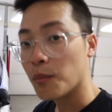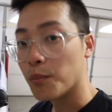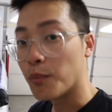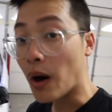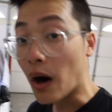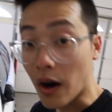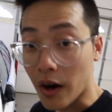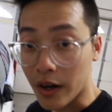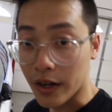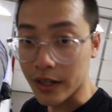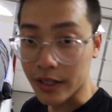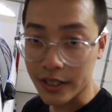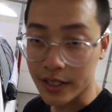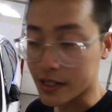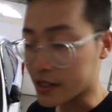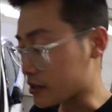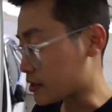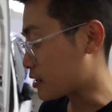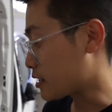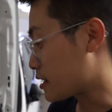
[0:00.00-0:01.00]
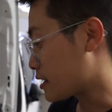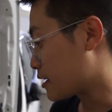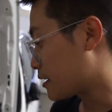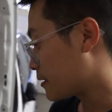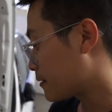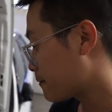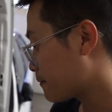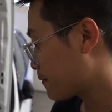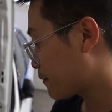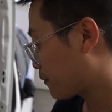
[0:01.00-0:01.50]
barred in your car.
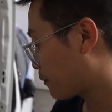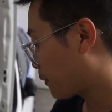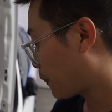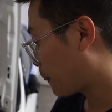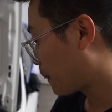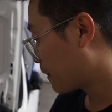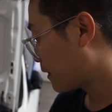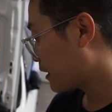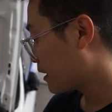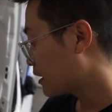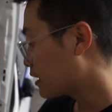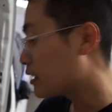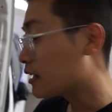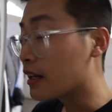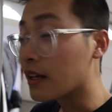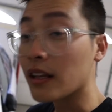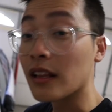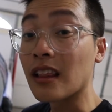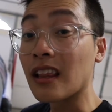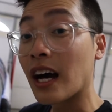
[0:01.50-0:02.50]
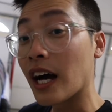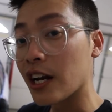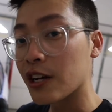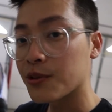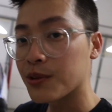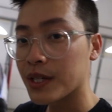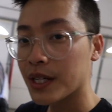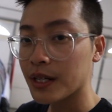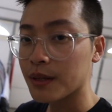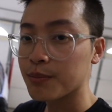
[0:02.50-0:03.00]
A lot of
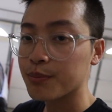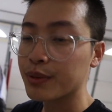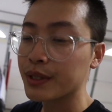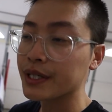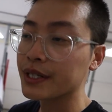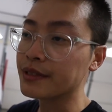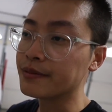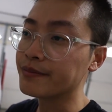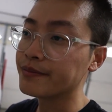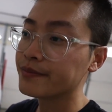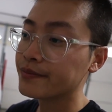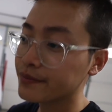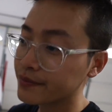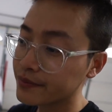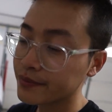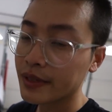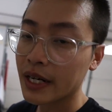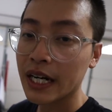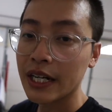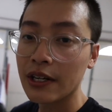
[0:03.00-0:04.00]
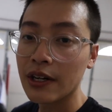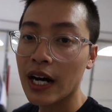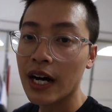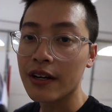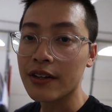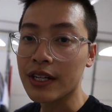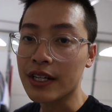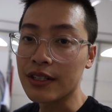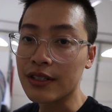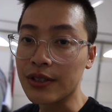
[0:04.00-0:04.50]
work, but I know how
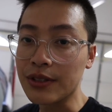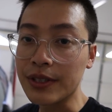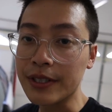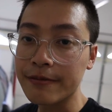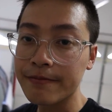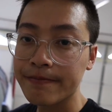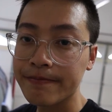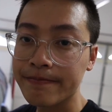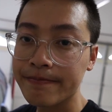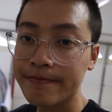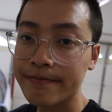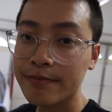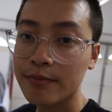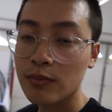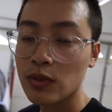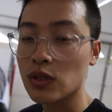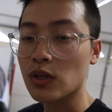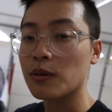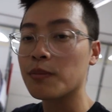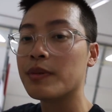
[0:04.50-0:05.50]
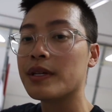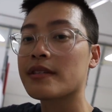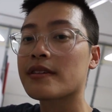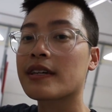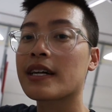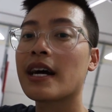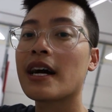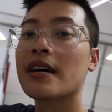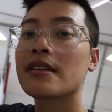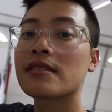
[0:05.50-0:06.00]
you can do it. So peace
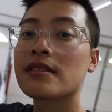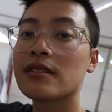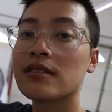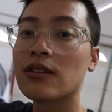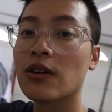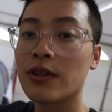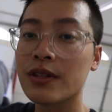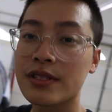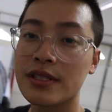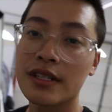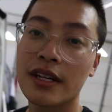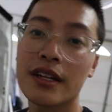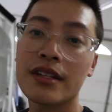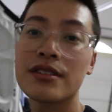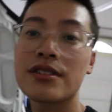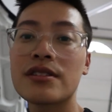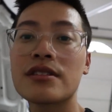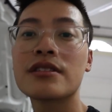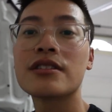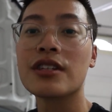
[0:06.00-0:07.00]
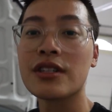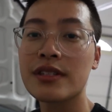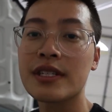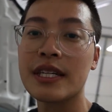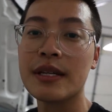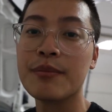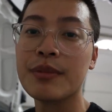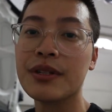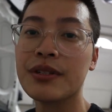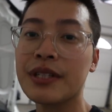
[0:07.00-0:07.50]
out, guys, and don't listen to others, just
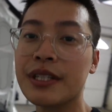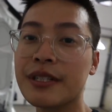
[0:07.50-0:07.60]
keep building.